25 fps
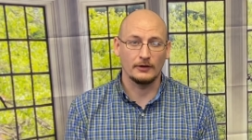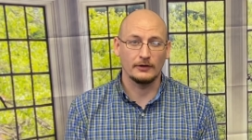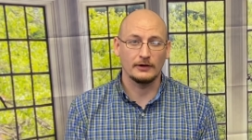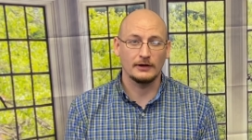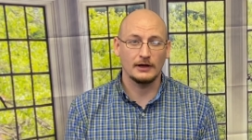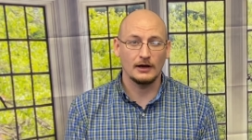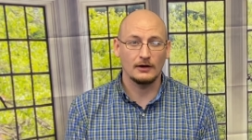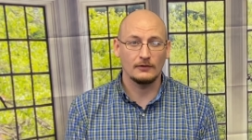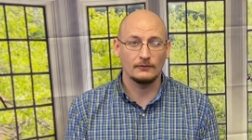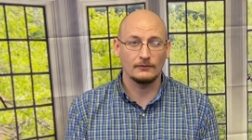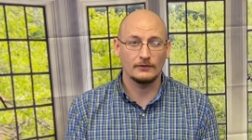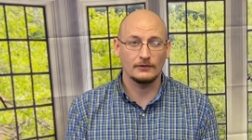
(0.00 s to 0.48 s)

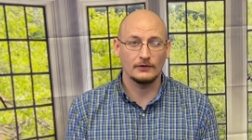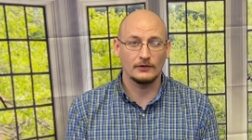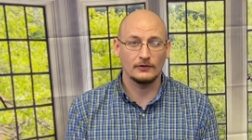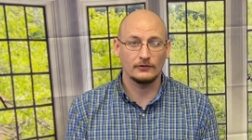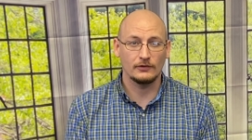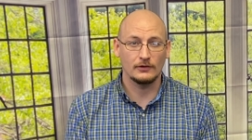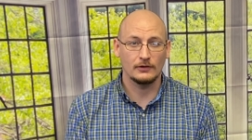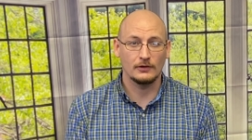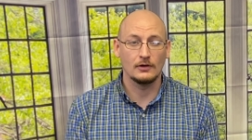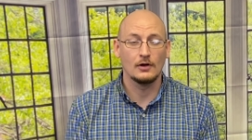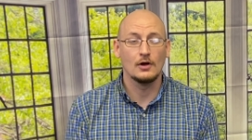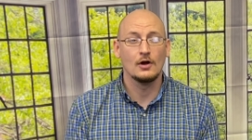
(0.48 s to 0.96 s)
care
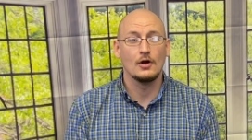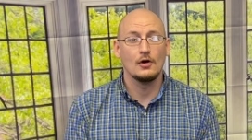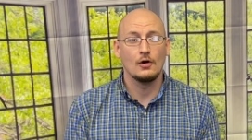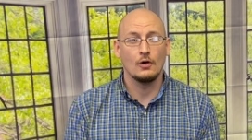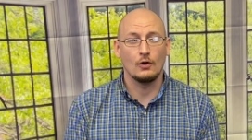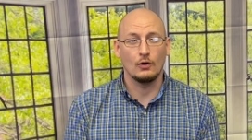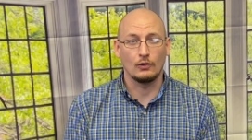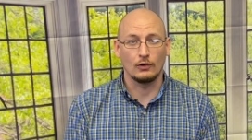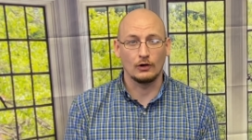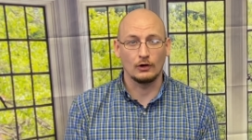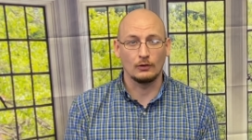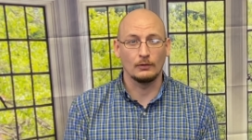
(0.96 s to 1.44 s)
physician
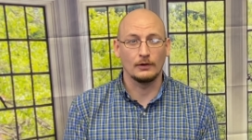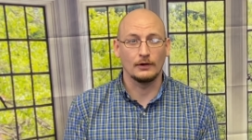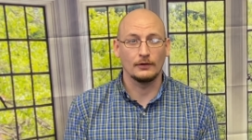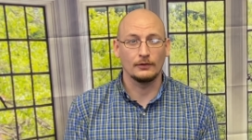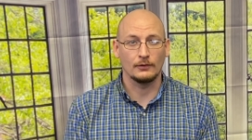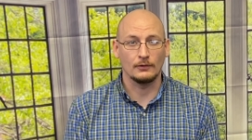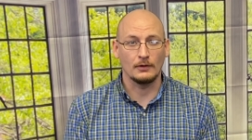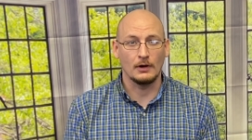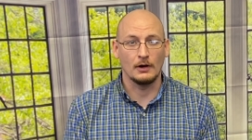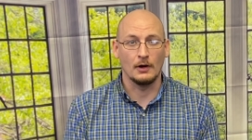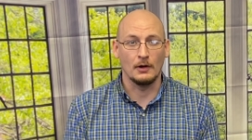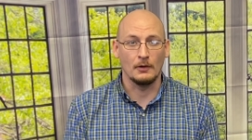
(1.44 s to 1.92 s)
or with
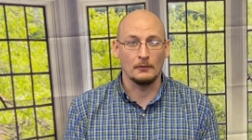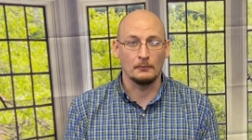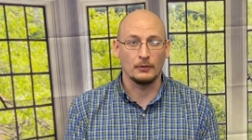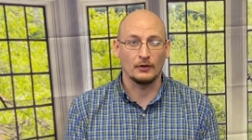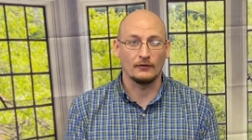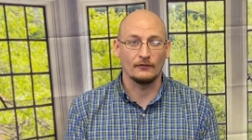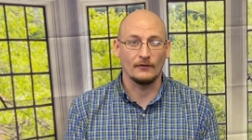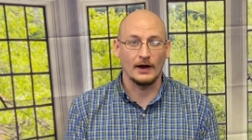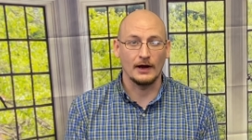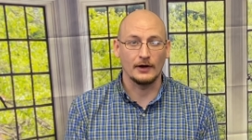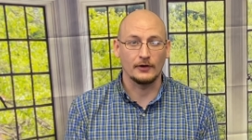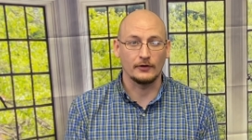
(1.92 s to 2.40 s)
a
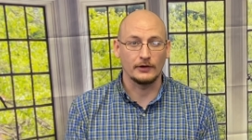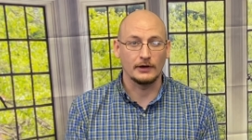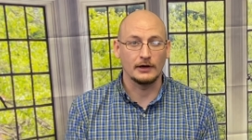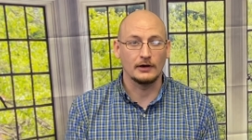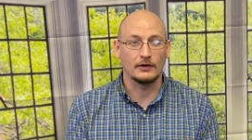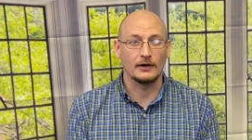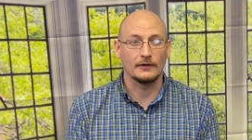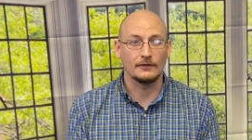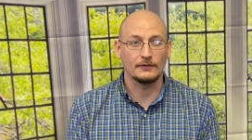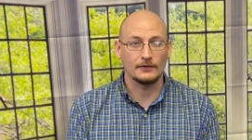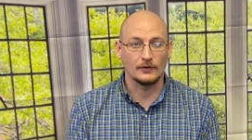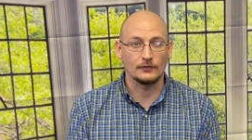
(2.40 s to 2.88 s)
provider here
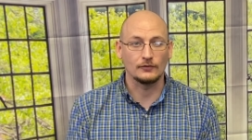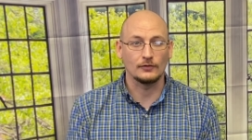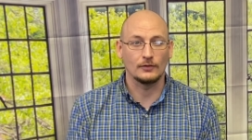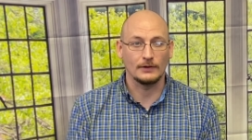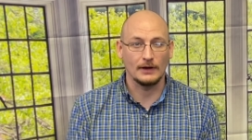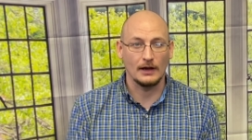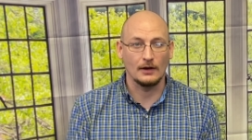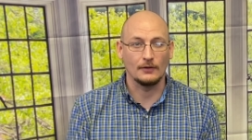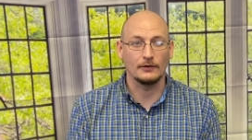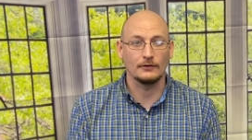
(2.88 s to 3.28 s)
at Central County